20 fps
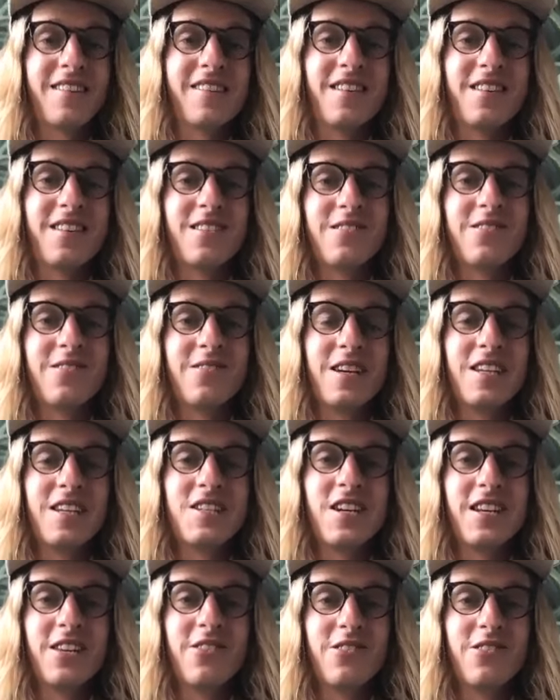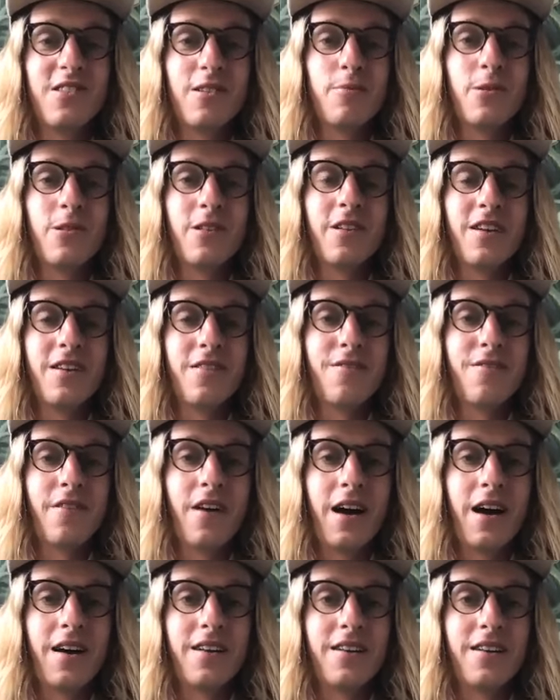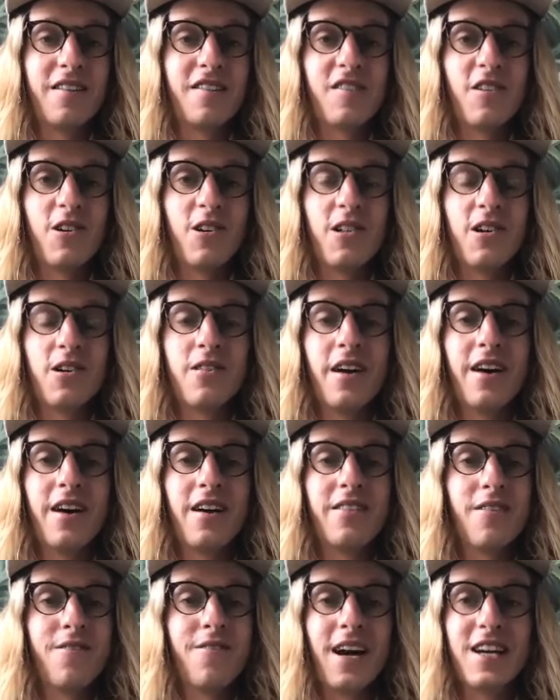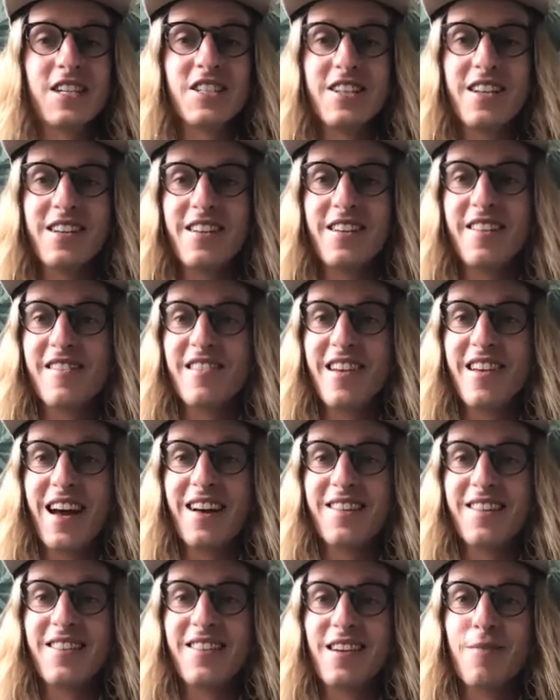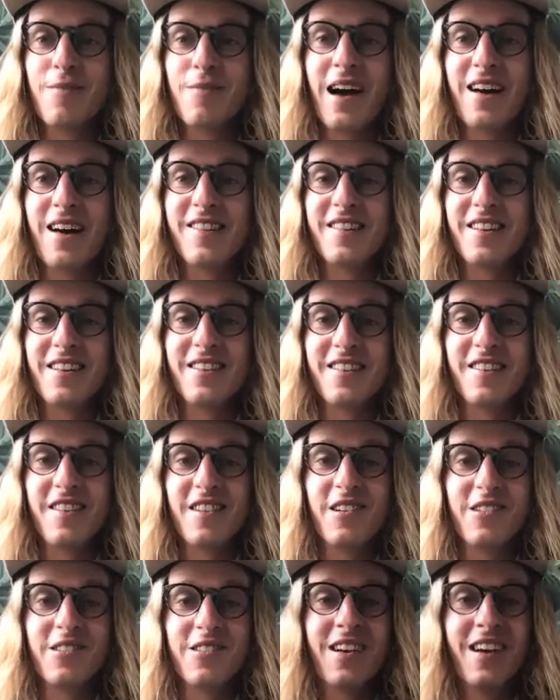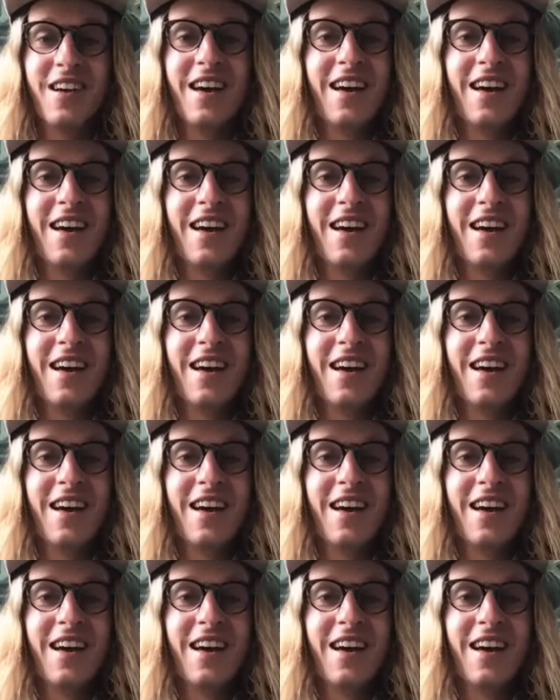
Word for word: So we genuinely believe at Nisolo that the fashion industry has the capacity to